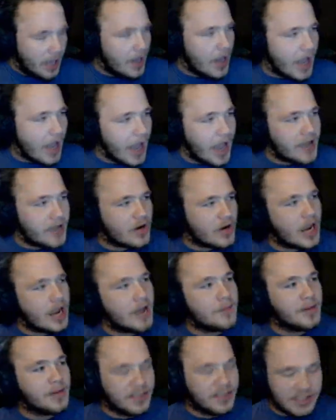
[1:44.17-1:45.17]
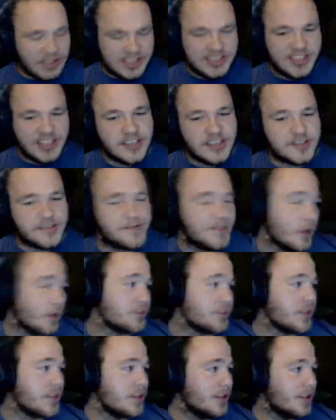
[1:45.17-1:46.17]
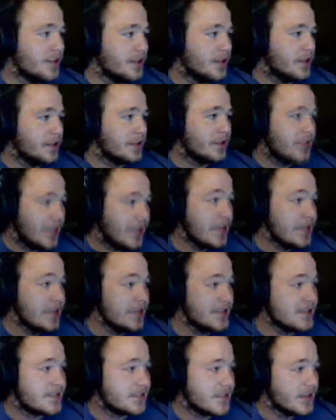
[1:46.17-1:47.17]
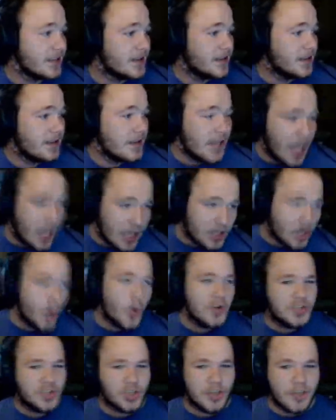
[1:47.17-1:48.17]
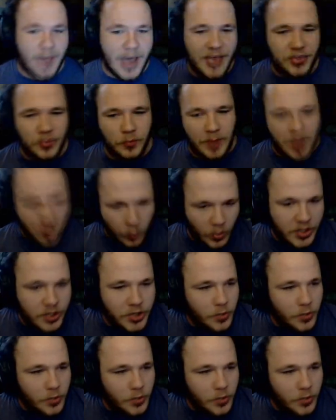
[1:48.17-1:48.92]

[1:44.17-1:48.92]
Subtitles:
I grab the stench filth keys and go into the bathroom. And what do you